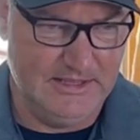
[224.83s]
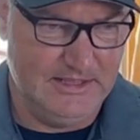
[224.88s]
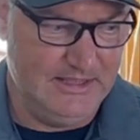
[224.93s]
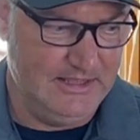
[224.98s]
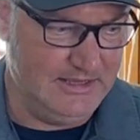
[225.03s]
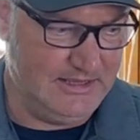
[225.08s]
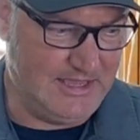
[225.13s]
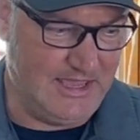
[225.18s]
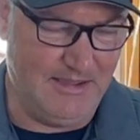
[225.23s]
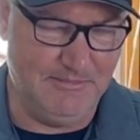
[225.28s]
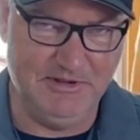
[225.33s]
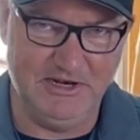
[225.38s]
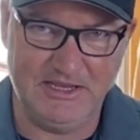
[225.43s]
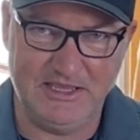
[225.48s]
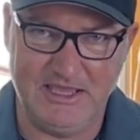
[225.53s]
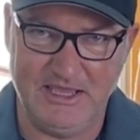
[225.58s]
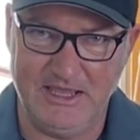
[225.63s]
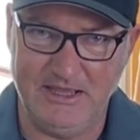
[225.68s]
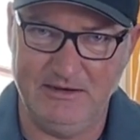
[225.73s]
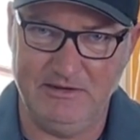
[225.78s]
It came in a
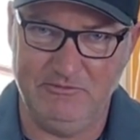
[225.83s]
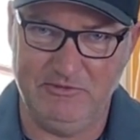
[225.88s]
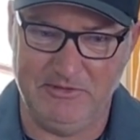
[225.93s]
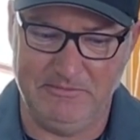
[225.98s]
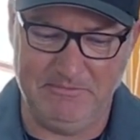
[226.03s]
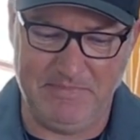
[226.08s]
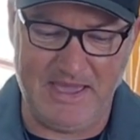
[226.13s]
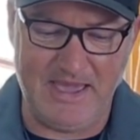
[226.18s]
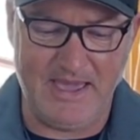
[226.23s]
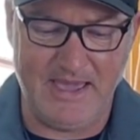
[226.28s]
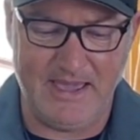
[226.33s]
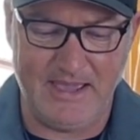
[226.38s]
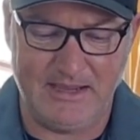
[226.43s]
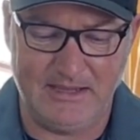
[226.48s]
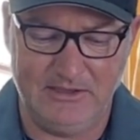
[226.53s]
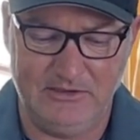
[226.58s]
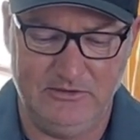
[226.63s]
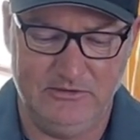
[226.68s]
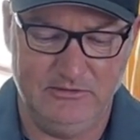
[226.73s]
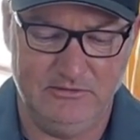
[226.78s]
kit with a bag,
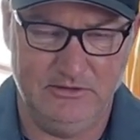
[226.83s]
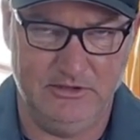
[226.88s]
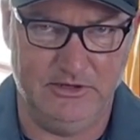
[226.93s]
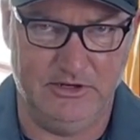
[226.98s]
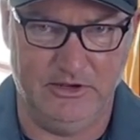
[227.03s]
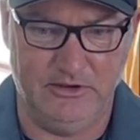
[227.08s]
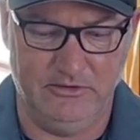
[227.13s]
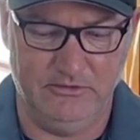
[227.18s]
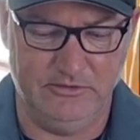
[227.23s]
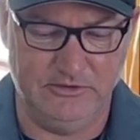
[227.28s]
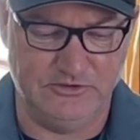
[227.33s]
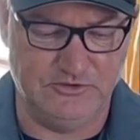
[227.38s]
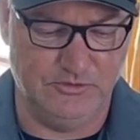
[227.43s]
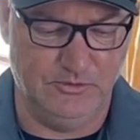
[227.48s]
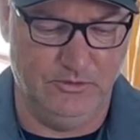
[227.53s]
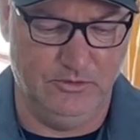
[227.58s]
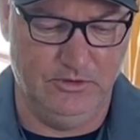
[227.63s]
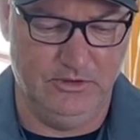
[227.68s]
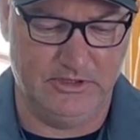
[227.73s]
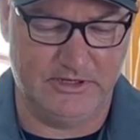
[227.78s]
you know, the
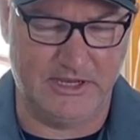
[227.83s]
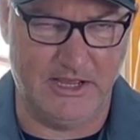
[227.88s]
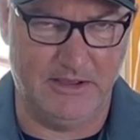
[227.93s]
tool,